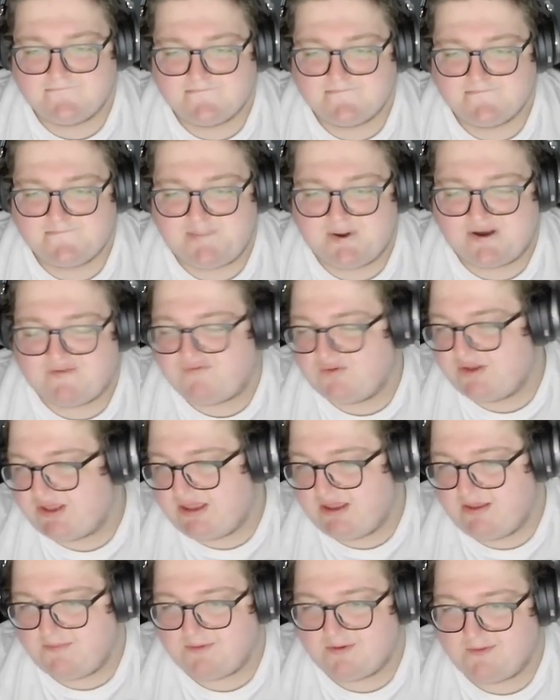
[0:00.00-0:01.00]
But if we
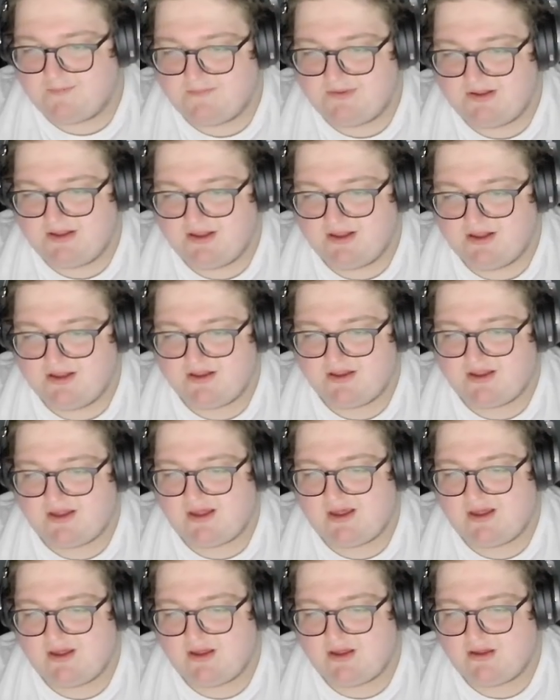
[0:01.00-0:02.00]
keep him,
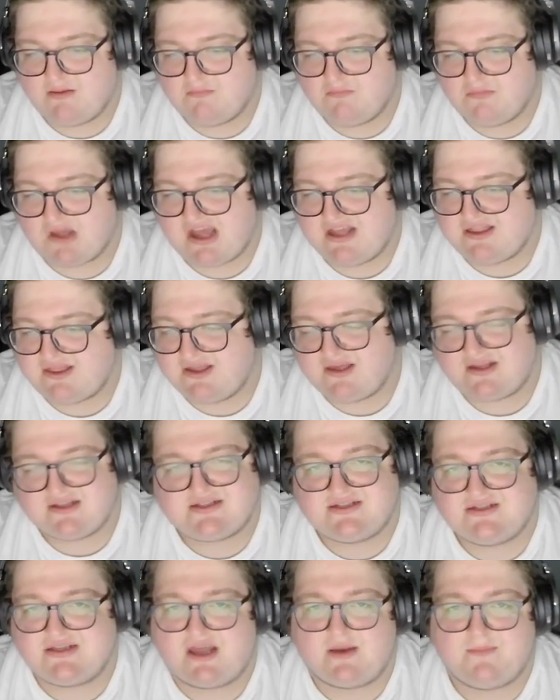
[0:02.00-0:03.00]
I think
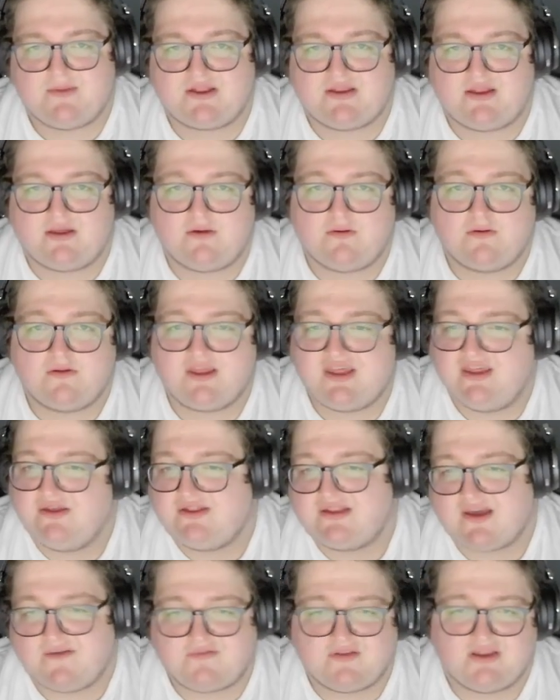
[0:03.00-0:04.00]
it's not a big deal. He
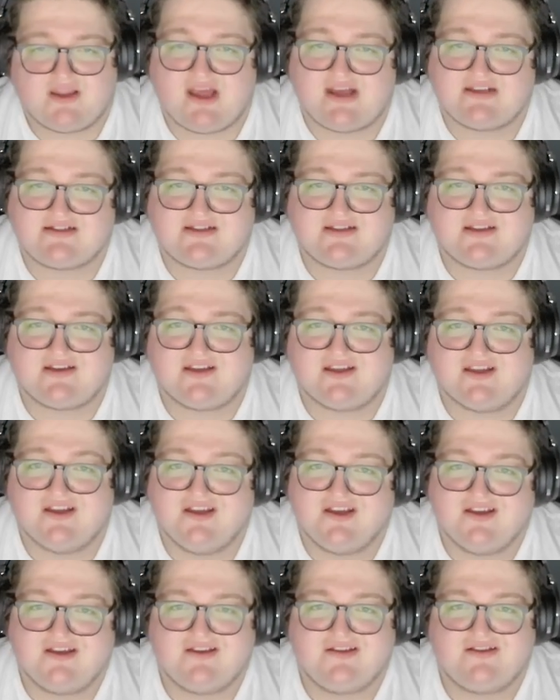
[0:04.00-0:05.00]
definitely has to
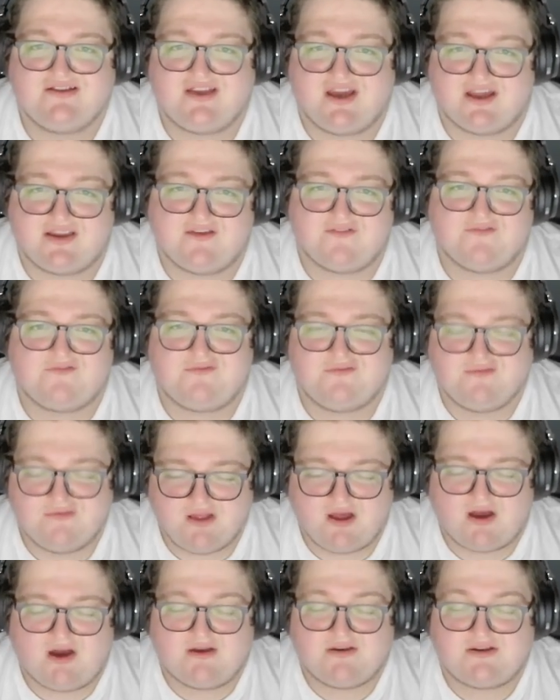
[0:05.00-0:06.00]
kind of
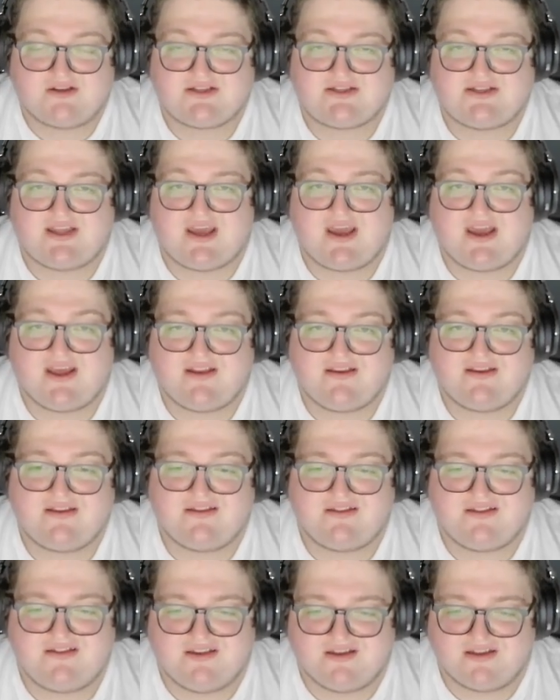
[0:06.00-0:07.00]

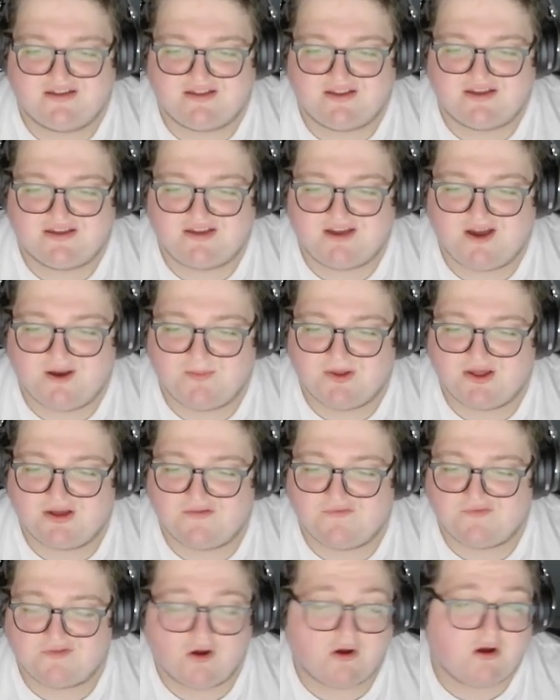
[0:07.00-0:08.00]
understand the coming
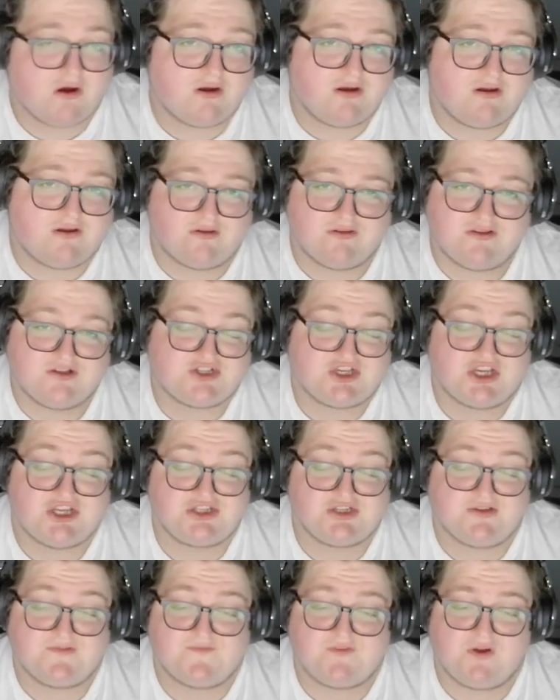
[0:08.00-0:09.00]
of guard, or the
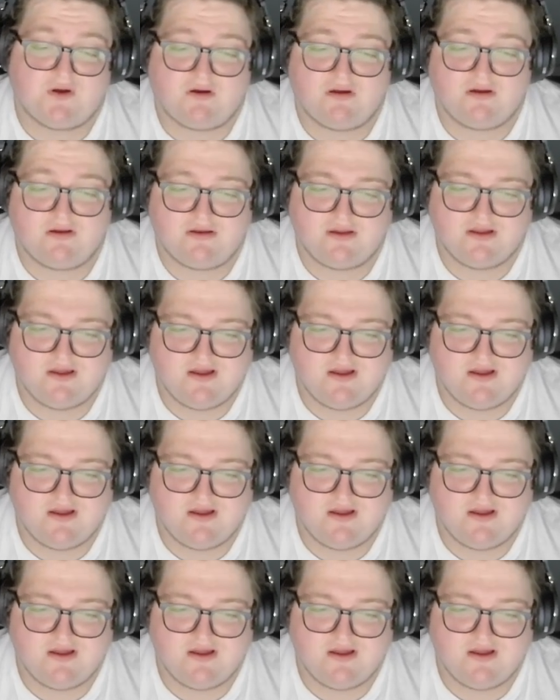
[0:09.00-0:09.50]
changing of guard,